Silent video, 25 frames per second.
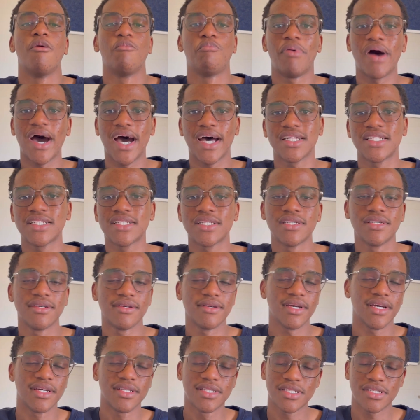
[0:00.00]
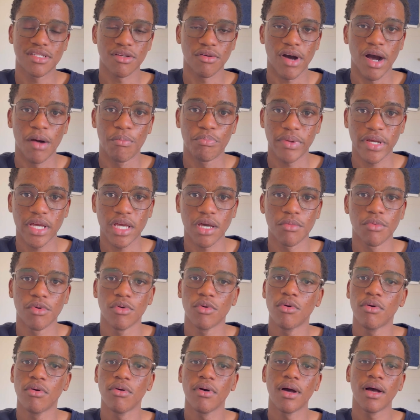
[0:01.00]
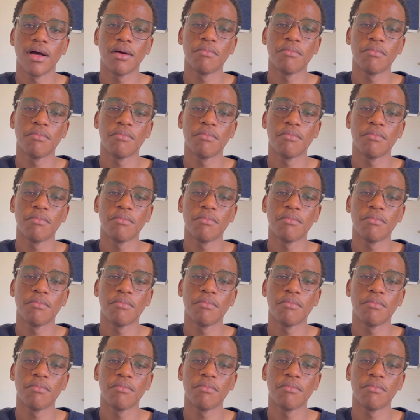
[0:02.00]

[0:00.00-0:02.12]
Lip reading: but it's still applicable.